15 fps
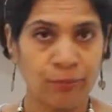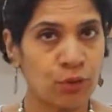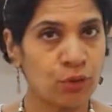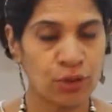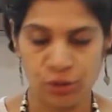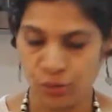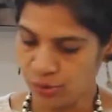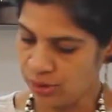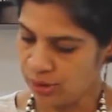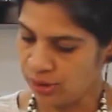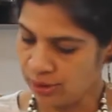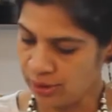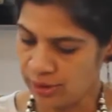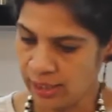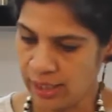going to use
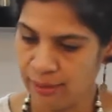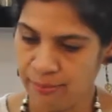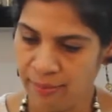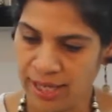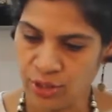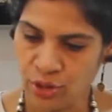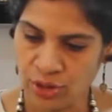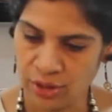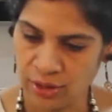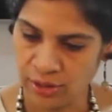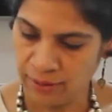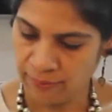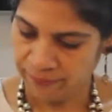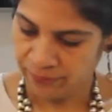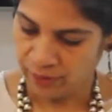this and mash it
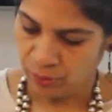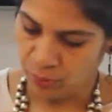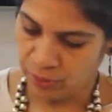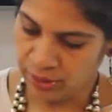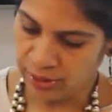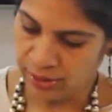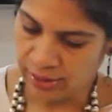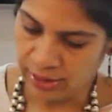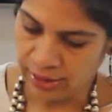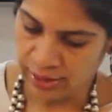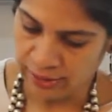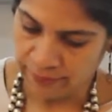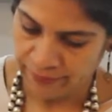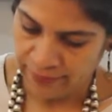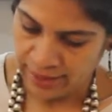with the
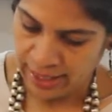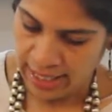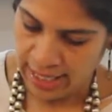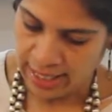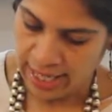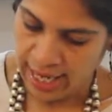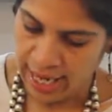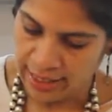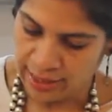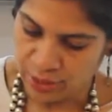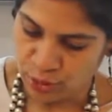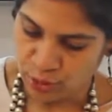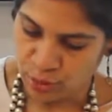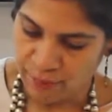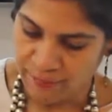skin and add
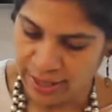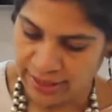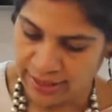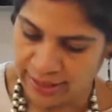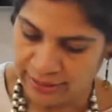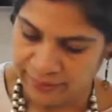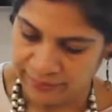it to our patty.